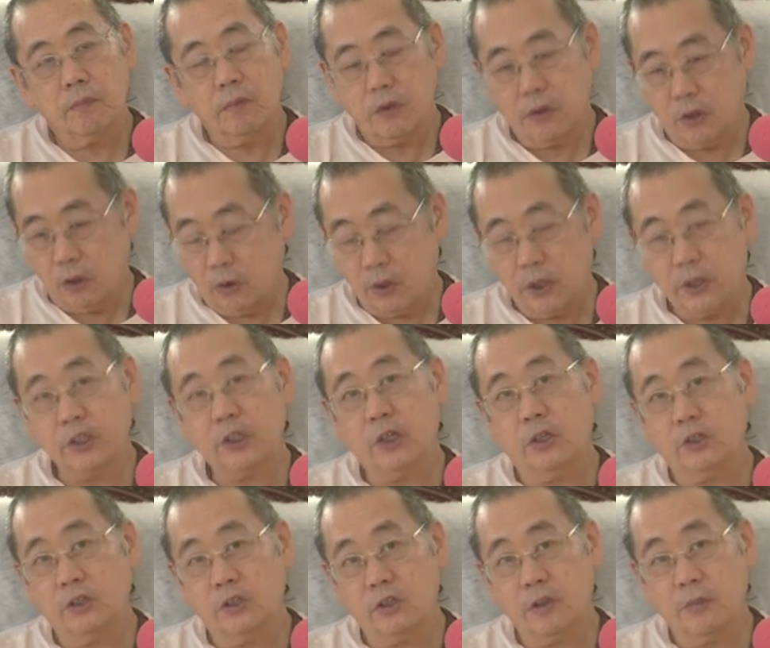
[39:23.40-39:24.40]
Yogis
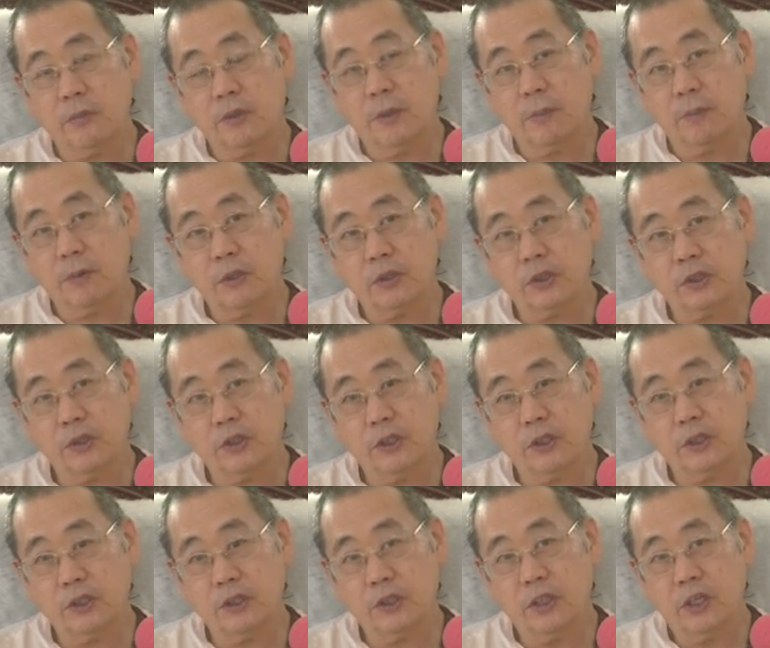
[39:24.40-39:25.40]
also can be
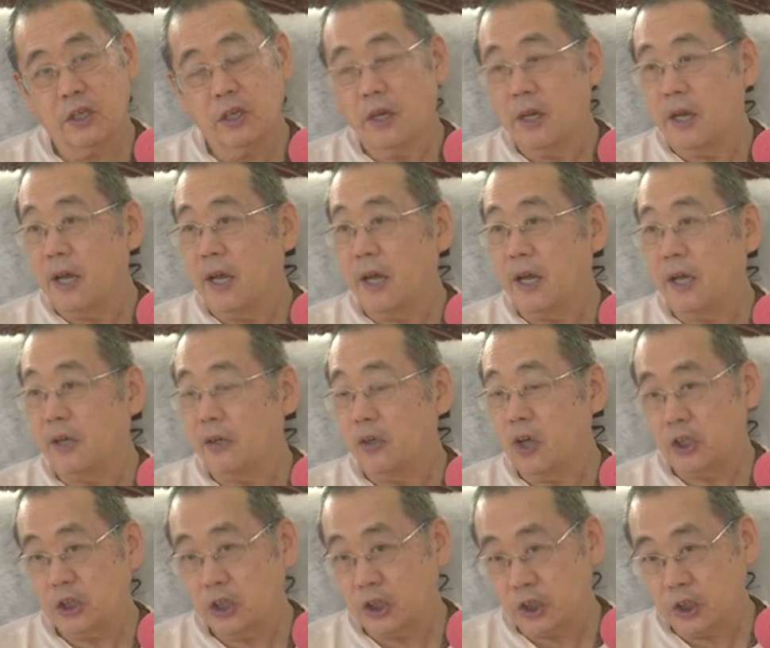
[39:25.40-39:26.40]
impersonalists, and
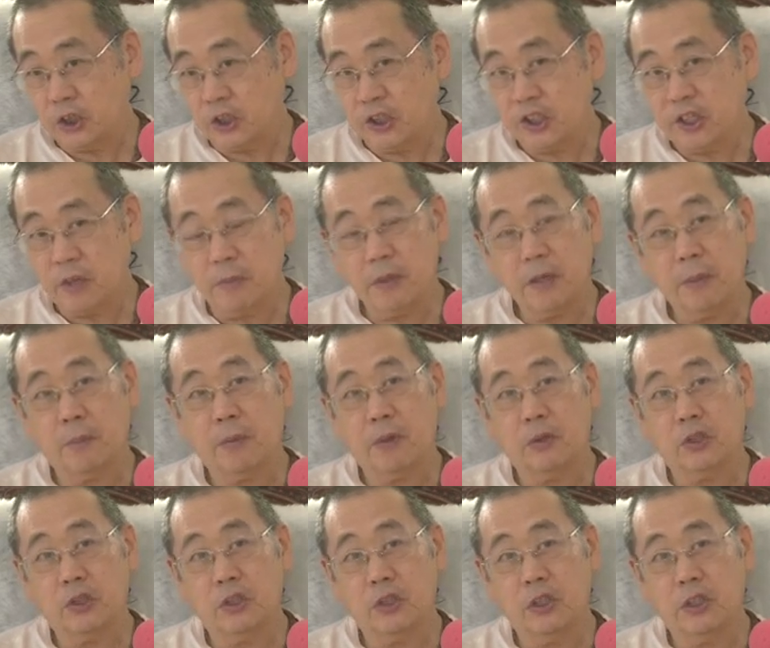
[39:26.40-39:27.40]
logicians can be
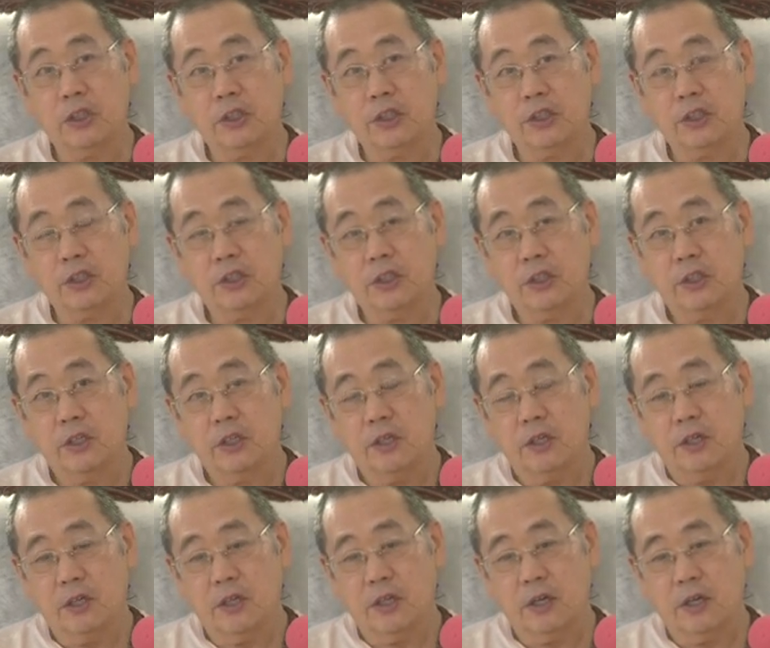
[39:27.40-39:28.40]
impersonalists.
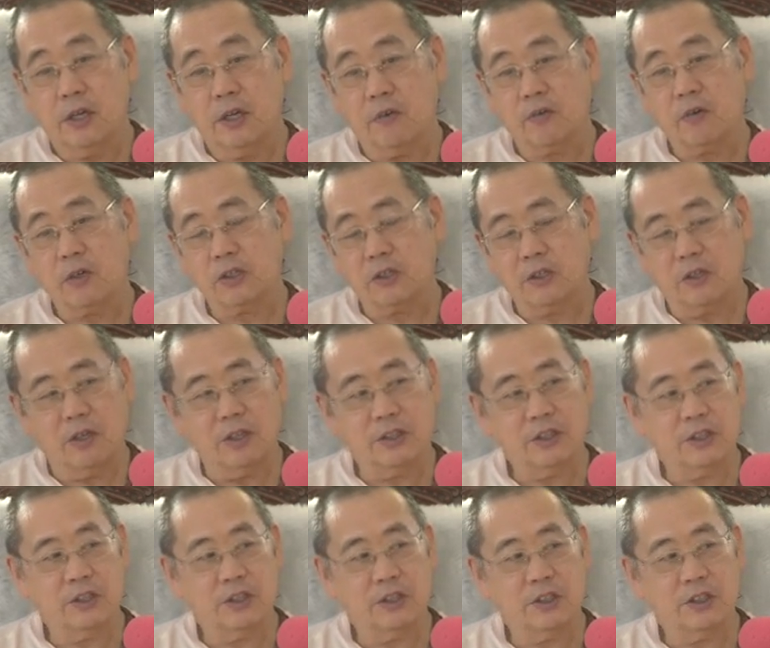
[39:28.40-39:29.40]
Of course,
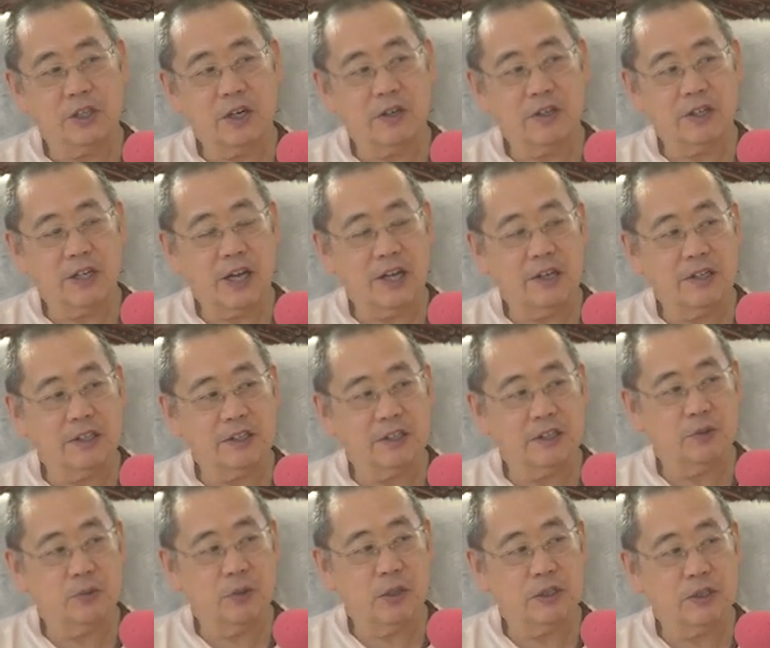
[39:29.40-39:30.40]
logicians are jnanis
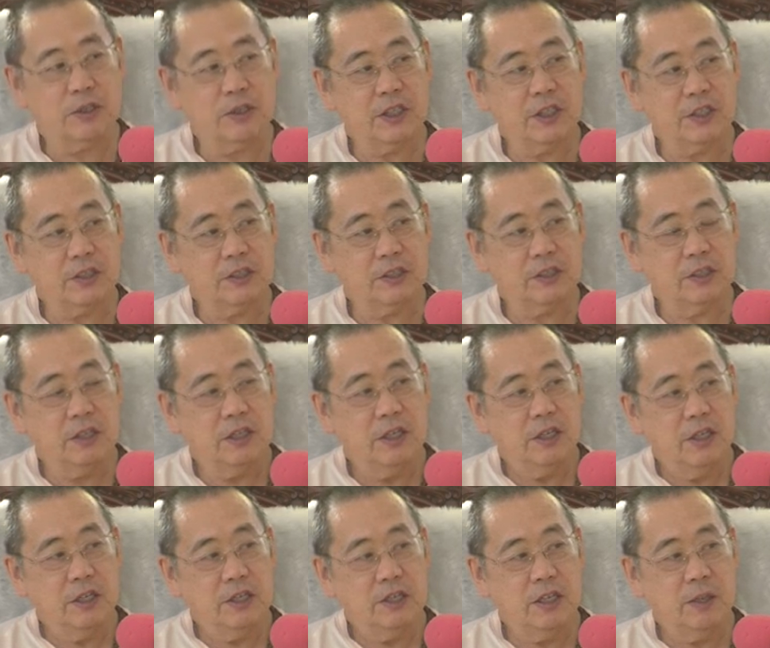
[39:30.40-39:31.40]
in one sense.
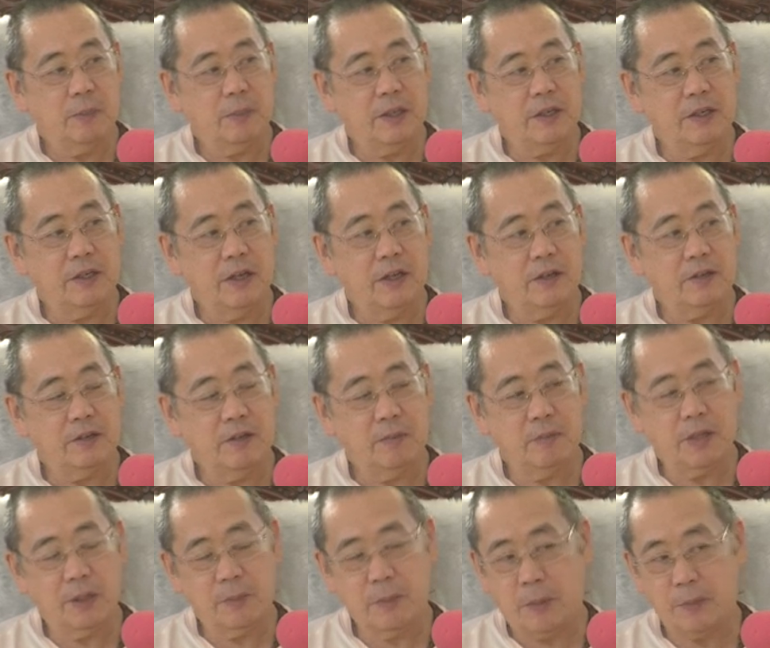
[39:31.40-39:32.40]
They may
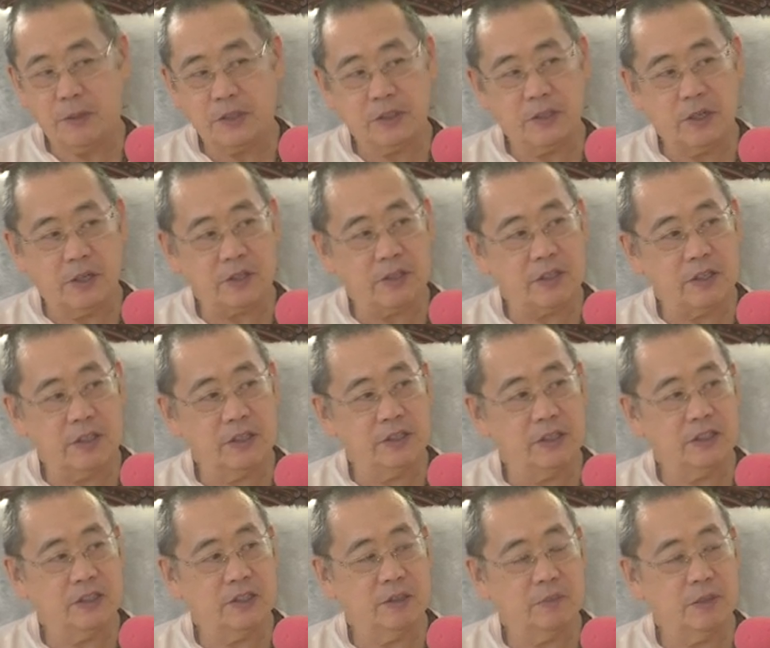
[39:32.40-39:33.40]
be
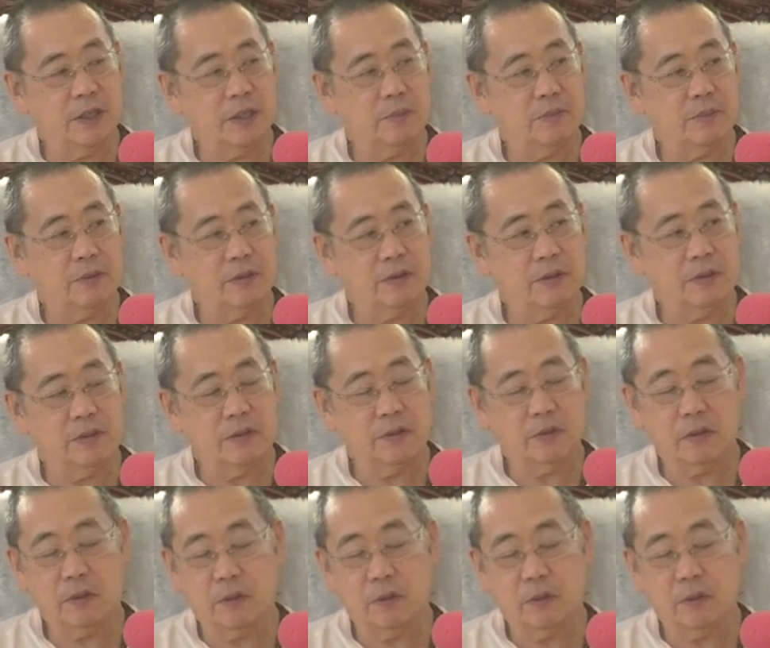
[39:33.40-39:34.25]
Sankhyaites, they may be